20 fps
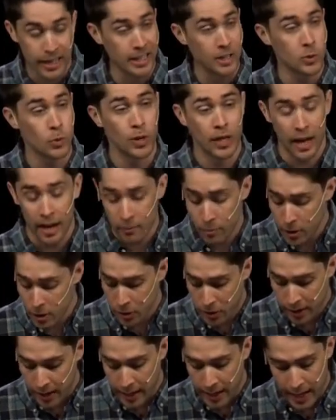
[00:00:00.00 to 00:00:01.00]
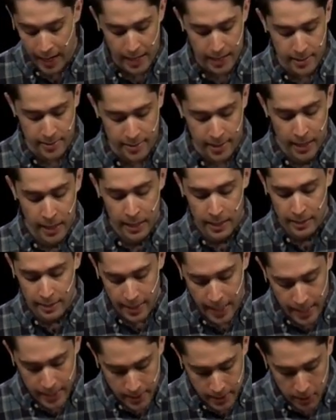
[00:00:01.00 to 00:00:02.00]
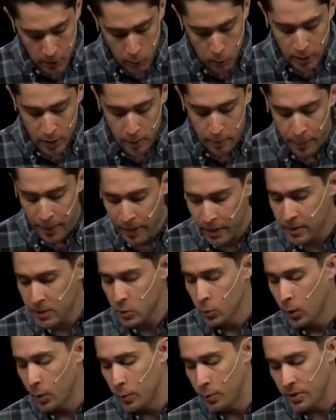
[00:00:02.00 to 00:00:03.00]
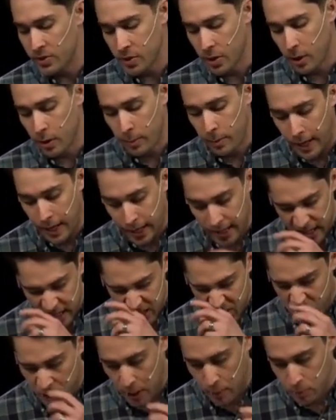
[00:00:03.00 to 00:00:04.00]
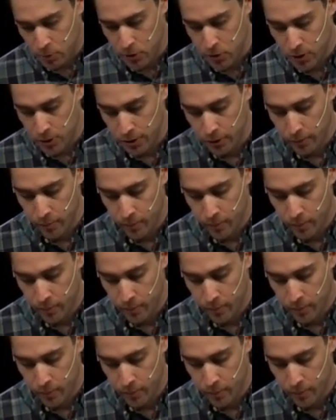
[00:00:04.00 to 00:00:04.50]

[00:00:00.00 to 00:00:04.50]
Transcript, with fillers: It's what everything has led to, and compare it to what we saw back in chapter 2.